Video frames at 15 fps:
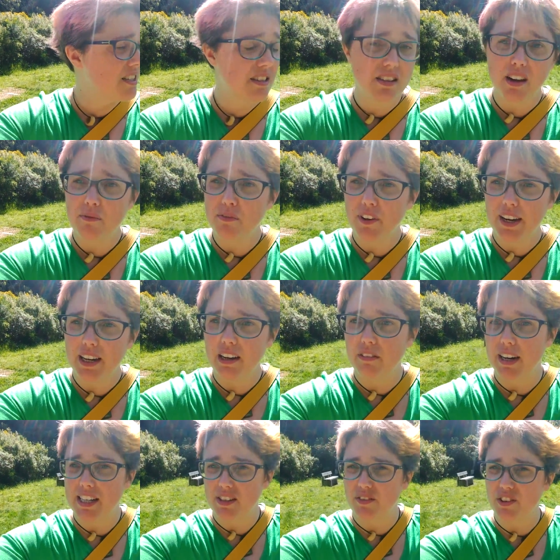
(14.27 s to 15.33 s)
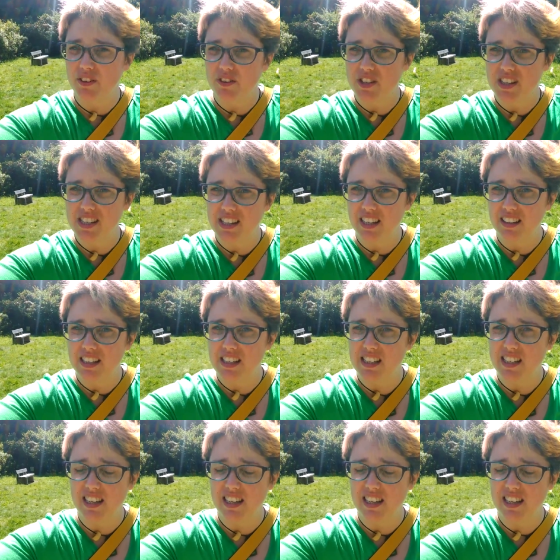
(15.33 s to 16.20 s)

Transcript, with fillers: I'm finding it really difficult to see this as